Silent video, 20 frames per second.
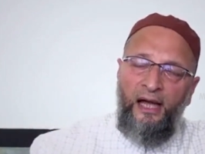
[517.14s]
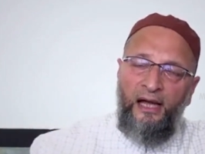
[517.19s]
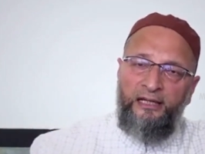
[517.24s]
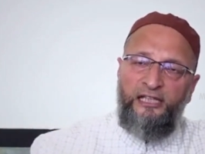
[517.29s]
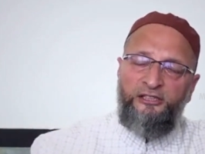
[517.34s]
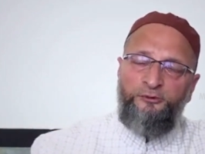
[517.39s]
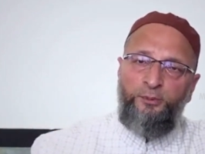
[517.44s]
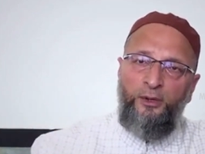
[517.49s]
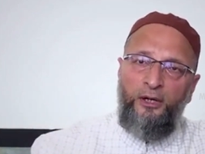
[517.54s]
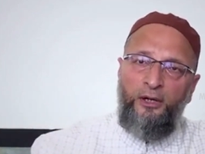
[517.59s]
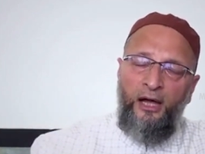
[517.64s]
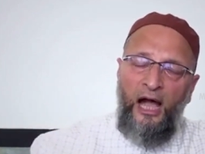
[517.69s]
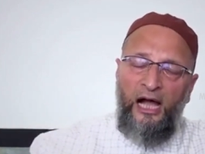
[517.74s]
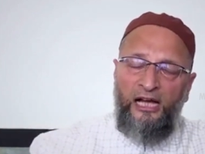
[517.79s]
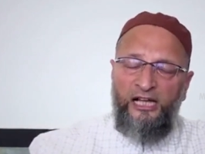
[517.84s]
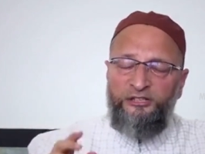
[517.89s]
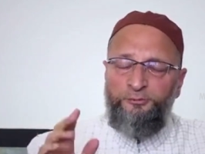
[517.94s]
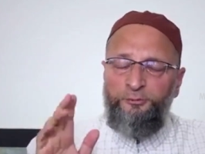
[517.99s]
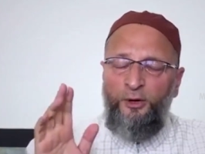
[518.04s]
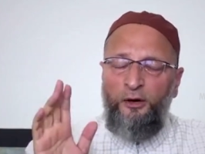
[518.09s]
against
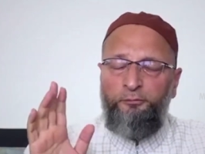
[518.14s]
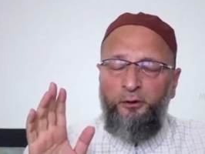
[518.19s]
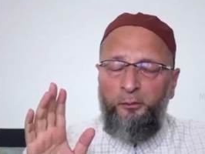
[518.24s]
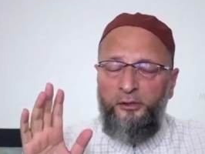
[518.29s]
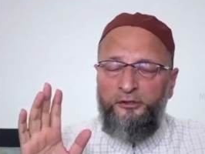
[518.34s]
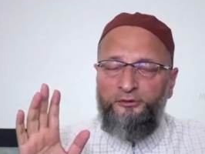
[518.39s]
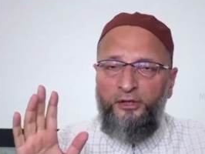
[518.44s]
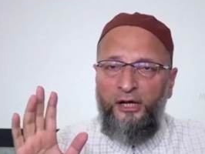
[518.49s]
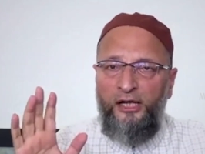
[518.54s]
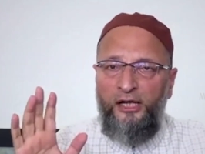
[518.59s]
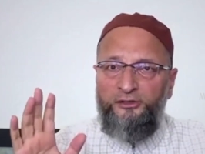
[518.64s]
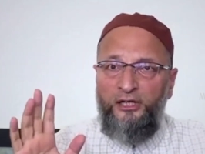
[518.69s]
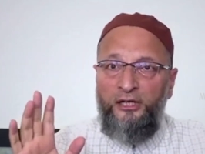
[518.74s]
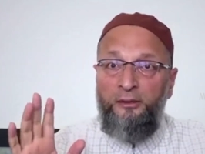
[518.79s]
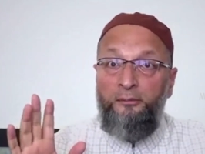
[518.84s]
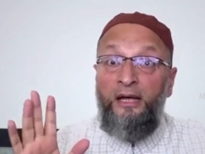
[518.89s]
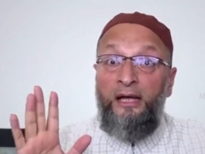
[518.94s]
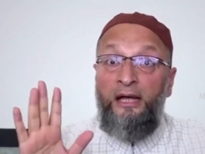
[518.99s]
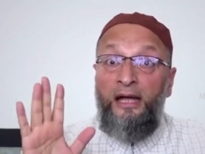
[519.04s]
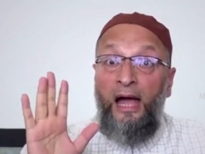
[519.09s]
Prophet Muhammad sallallahu alaihi
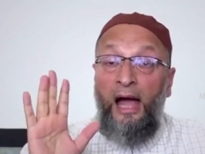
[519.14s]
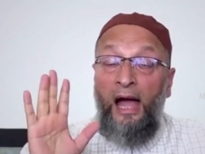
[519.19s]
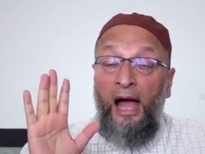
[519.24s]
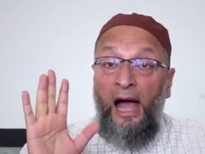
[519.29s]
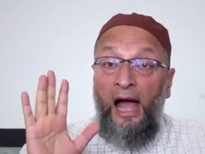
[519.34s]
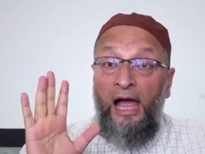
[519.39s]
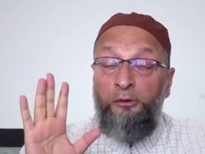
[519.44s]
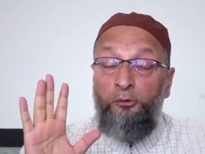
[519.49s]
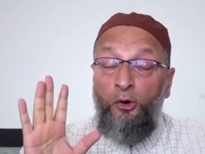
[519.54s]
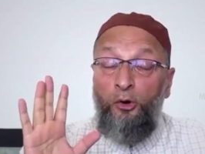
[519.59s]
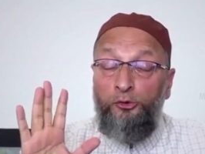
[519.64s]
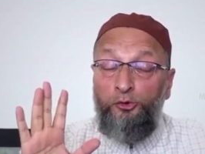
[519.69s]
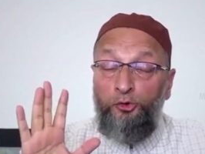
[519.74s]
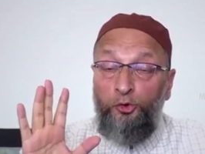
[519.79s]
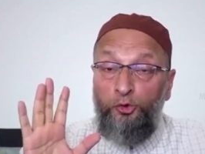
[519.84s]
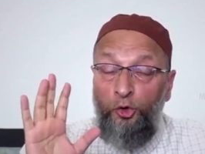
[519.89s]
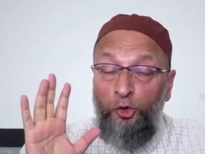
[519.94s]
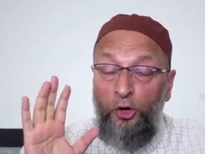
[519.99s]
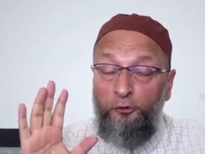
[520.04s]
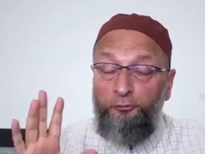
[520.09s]
wasallam. I want
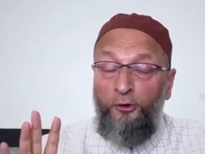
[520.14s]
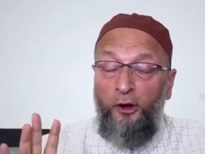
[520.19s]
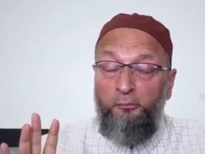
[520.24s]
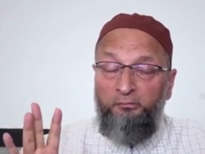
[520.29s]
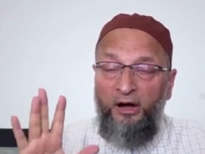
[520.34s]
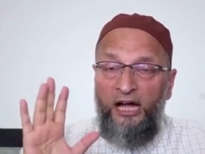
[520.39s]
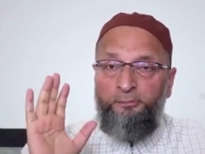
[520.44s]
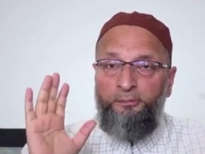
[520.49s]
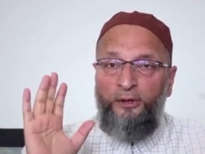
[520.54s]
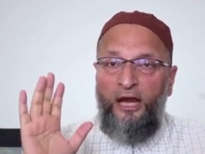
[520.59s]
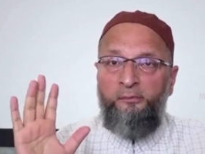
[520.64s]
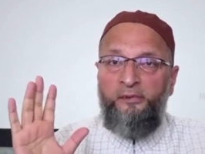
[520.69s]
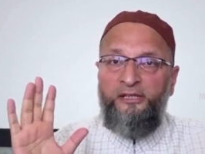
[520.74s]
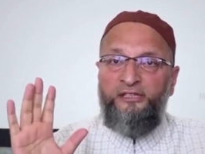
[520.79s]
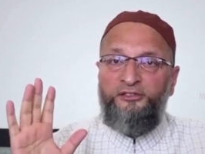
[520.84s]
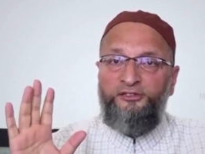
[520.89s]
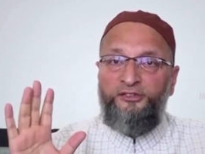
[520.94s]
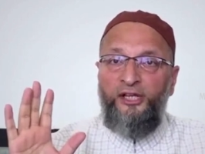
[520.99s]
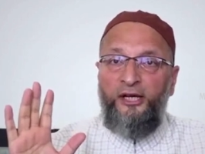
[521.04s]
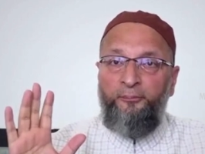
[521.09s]
to know from my prime
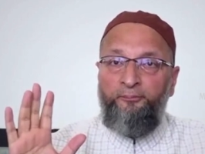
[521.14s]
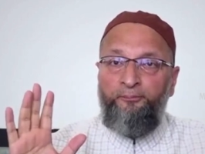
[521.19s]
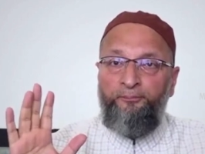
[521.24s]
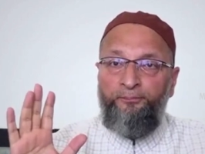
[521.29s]
minister,